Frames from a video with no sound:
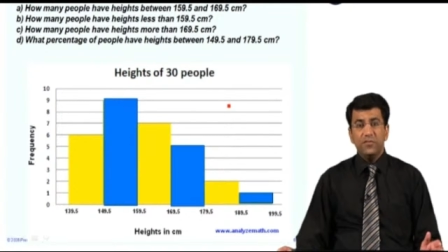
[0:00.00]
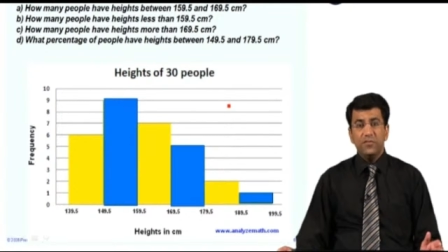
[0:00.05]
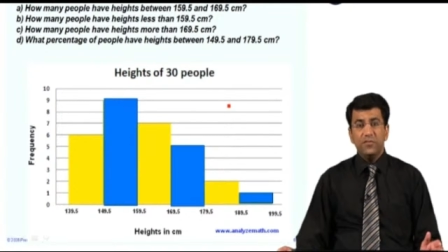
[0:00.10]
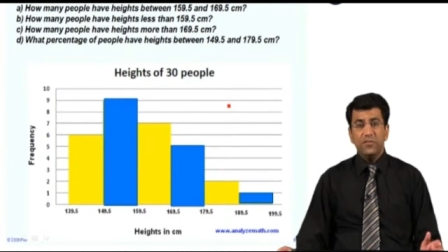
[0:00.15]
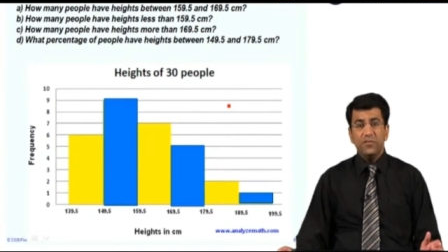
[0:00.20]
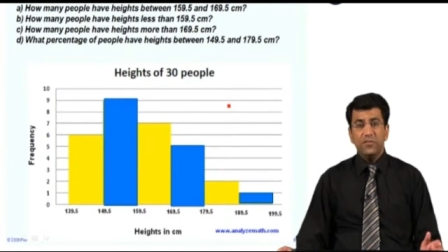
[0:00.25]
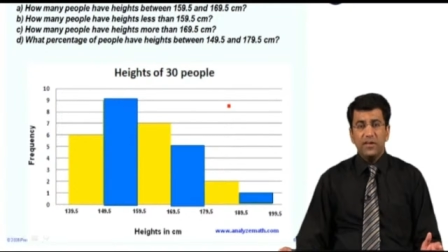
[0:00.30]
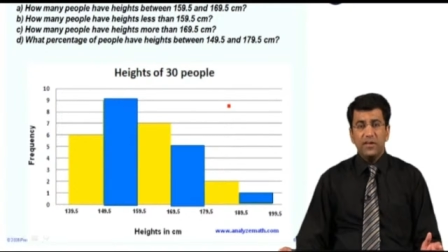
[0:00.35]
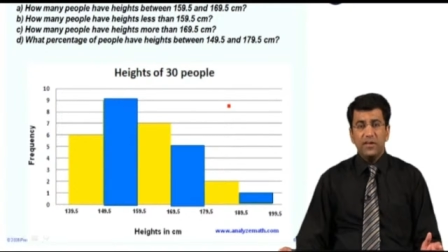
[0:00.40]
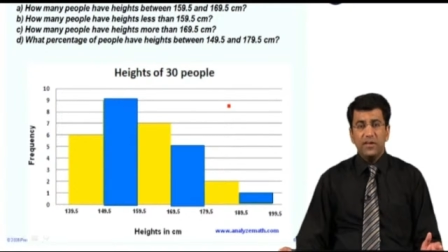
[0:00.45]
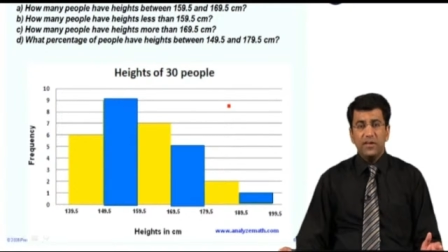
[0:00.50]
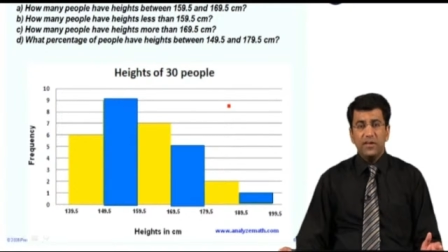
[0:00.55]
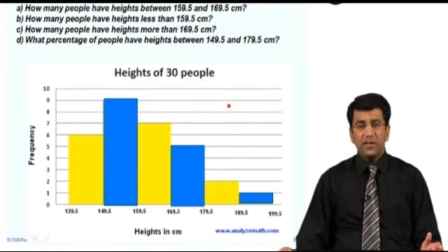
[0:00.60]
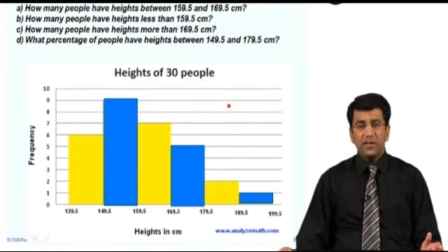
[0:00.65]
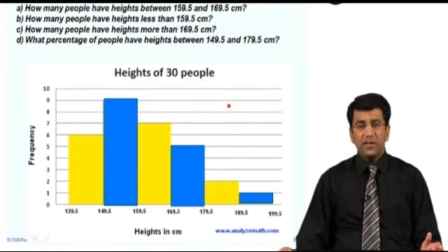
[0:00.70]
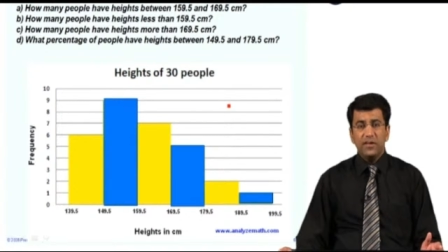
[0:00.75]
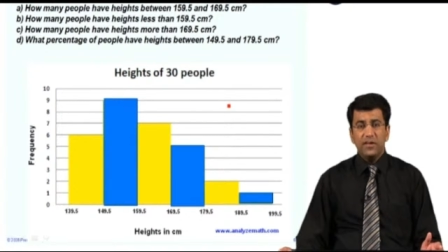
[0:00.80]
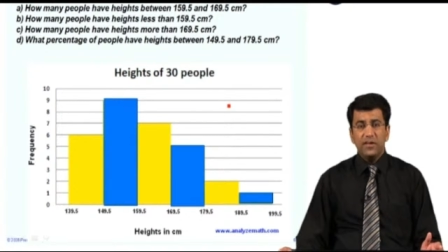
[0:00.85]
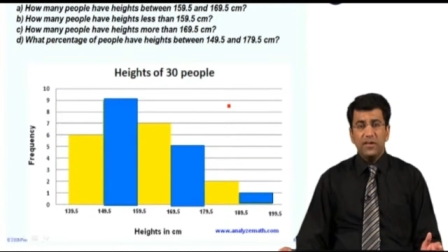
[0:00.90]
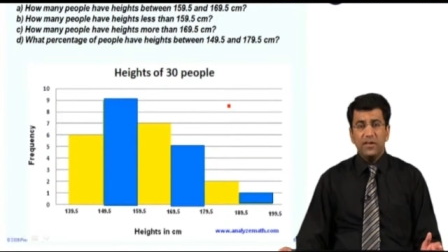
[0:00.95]
to take any sort
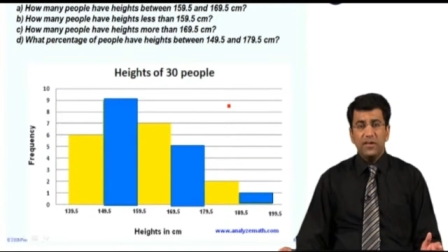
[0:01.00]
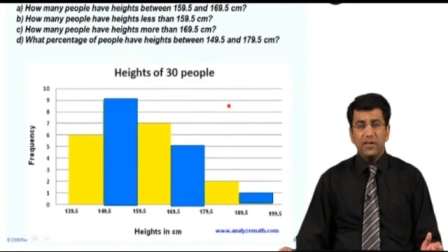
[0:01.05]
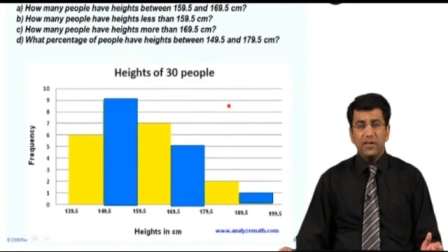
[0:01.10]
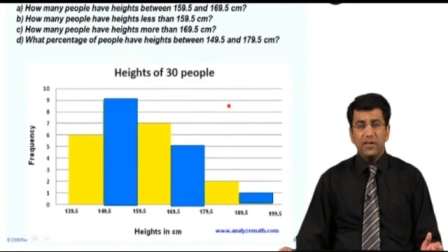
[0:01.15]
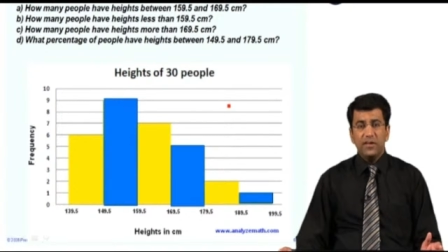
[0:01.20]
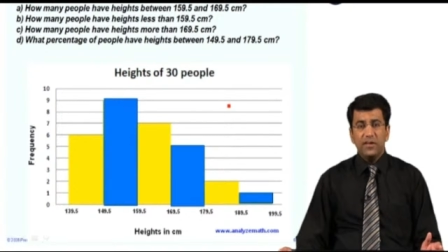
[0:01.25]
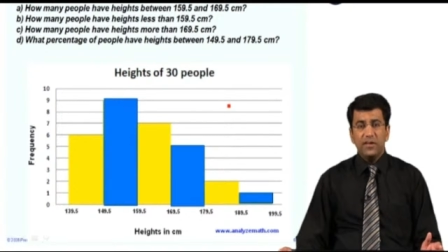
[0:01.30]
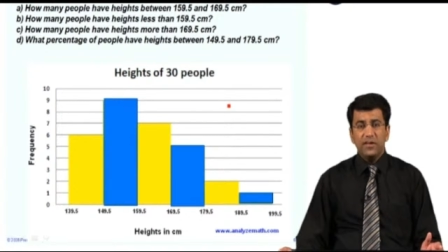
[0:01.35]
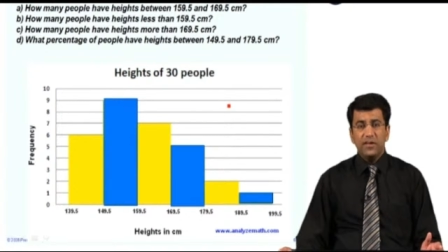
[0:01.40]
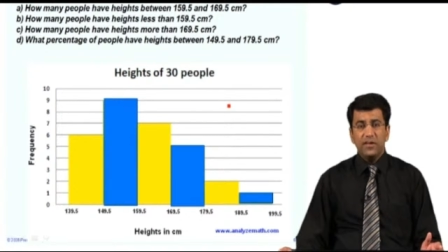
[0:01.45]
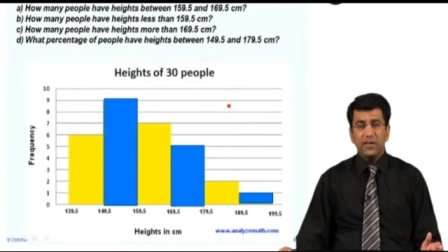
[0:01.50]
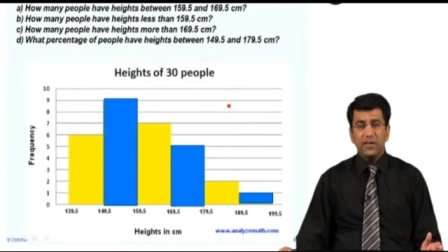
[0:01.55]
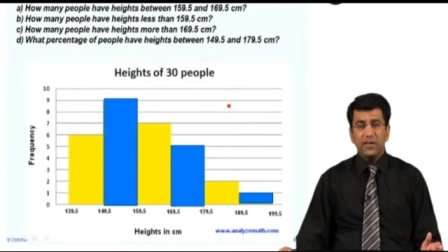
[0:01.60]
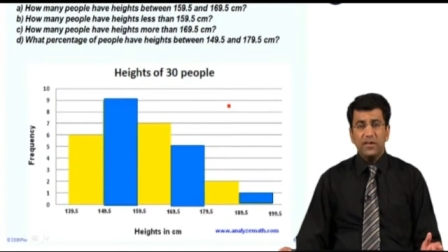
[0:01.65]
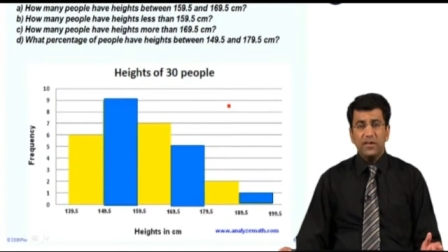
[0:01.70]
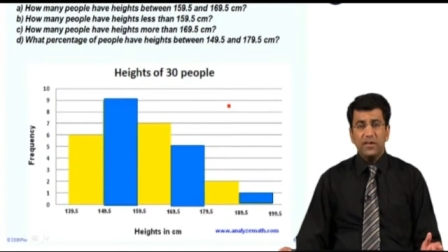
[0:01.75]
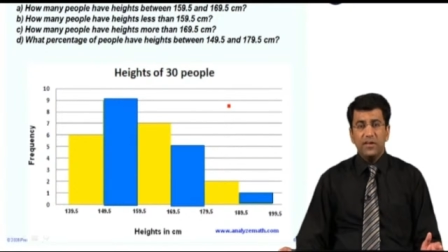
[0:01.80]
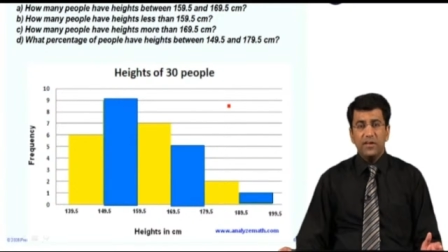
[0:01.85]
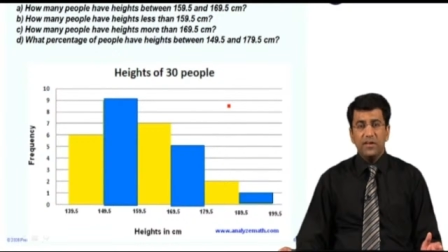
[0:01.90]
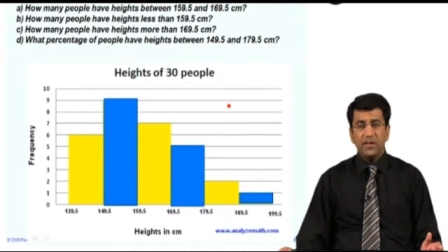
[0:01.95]
of decision on the basis
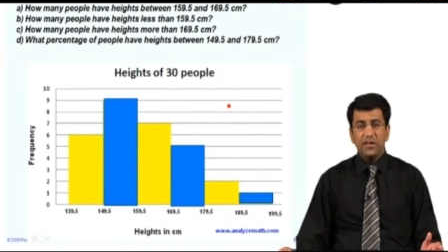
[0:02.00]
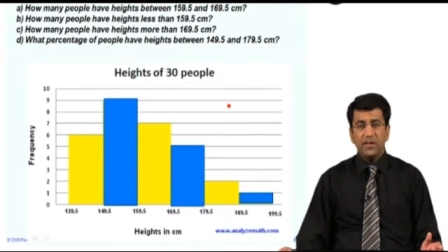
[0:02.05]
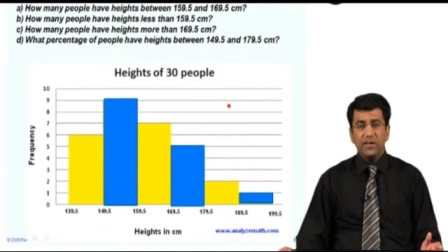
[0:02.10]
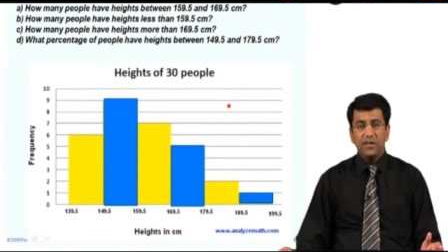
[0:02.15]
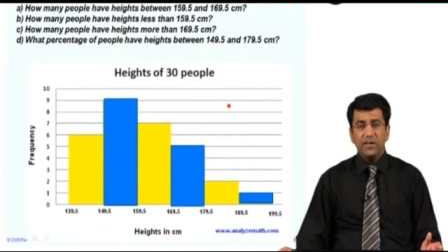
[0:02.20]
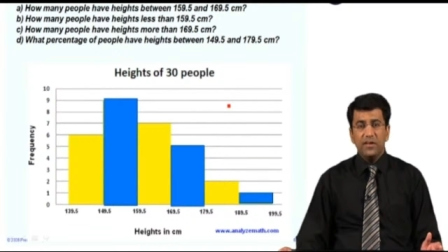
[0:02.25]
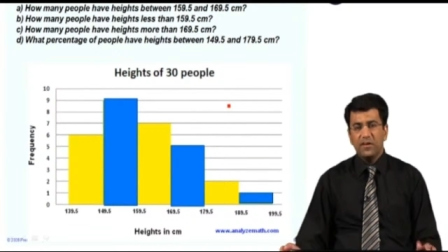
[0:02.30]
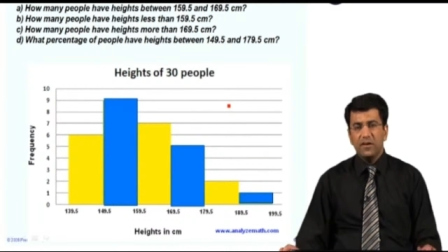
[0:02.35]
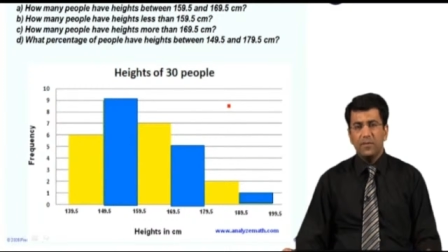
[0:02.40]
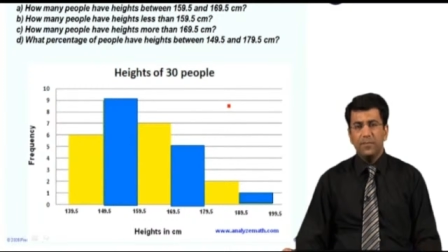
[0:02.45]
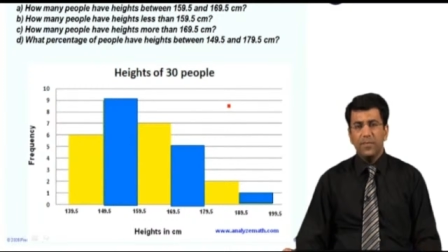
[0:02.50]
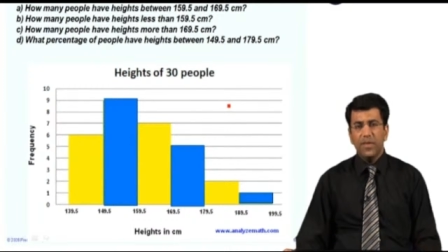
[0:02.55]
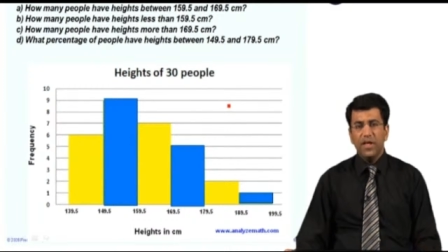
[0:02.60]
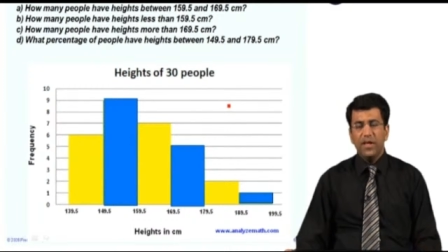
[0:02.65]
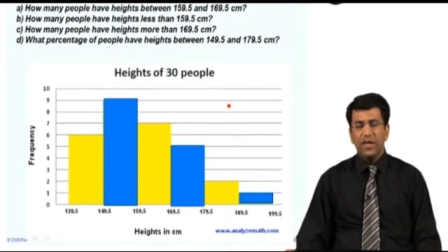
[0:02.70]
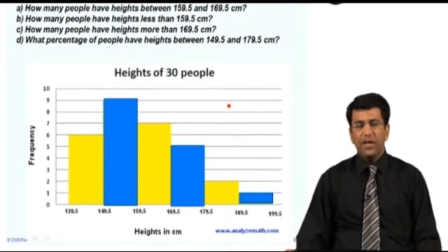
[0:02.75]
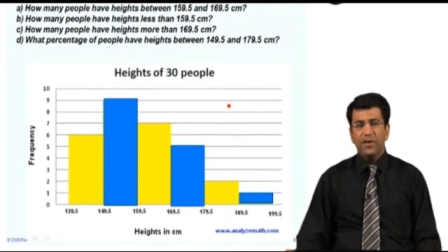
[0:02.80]
of that raw data.